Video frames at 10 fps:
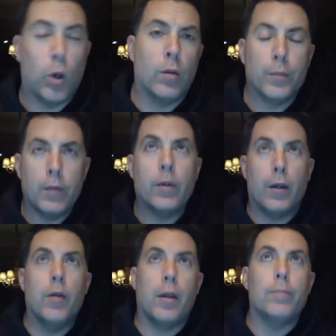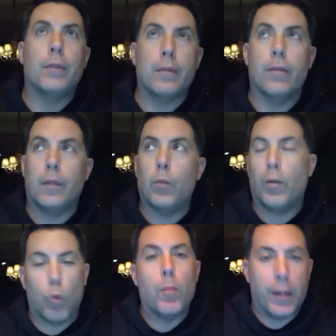well, it, it,
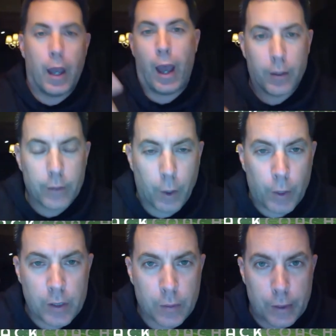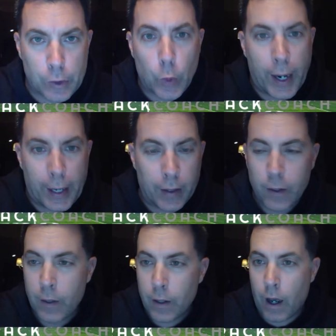we have one big guy. You know, he's he's
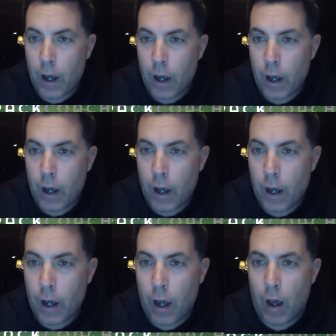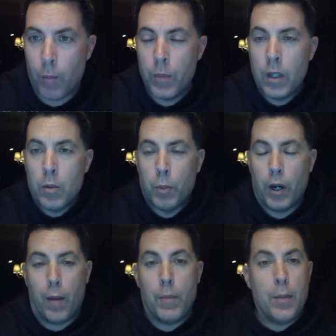280. Um, but
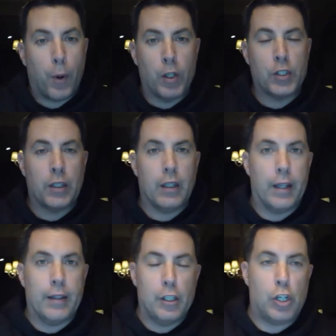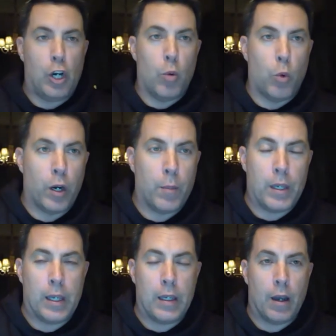me personally, like this year, we're going to
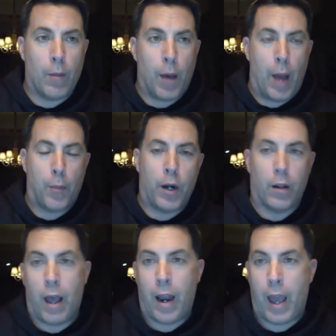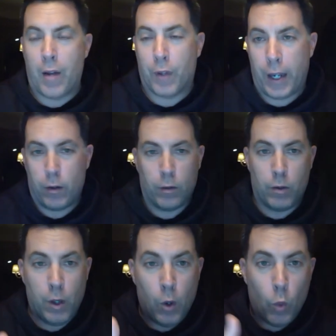be um, operating a lot out of like